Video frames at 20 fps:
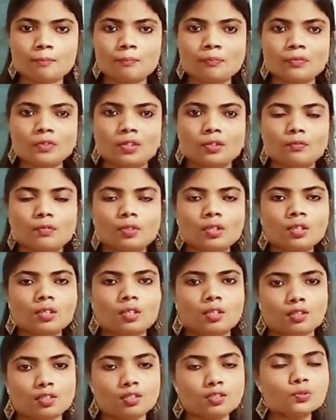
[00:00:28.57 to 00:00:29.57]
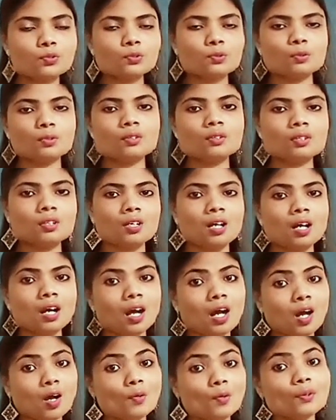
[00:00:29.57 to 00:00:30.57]
We understood how
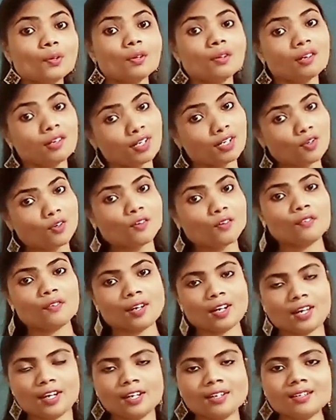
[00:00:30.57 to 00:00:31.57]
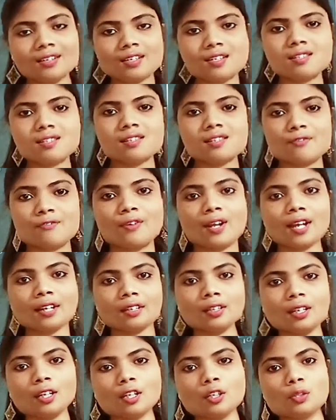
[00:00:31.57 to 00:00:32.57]
your ray of light is
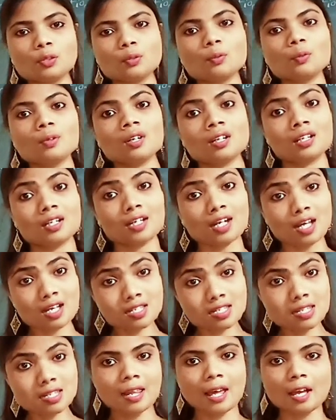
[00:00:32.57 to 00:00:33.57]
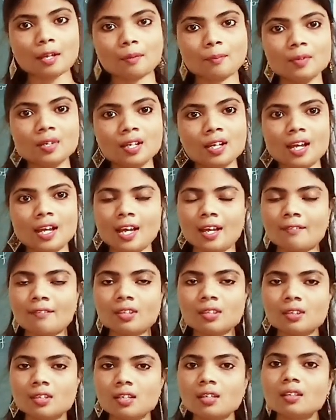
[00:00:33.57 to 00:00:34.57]
refracted through a glass slab having
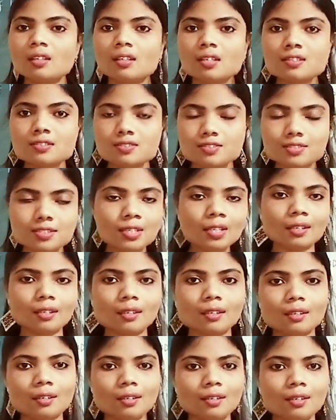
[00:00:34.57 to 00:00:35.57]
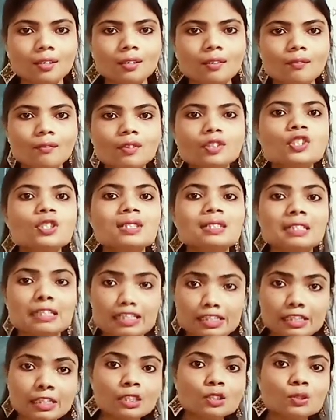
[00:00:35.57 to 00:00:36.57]
thickness T, which is
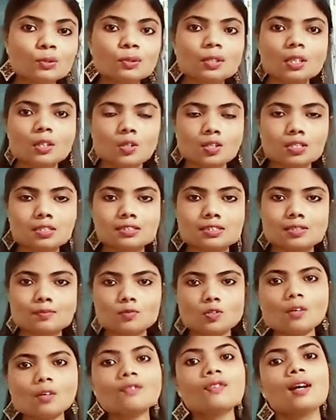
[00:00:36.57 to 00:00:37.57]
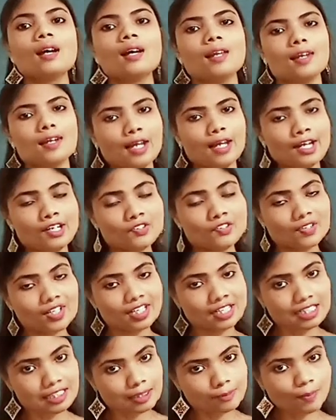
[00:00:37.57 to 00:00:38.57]
leading to the concept of lateral
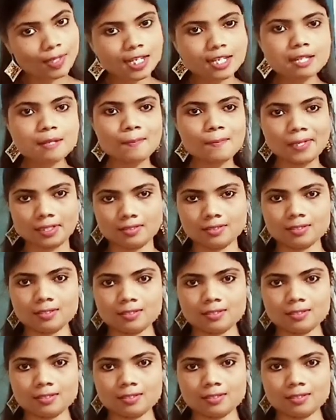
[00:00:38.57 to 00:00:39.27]
displacement.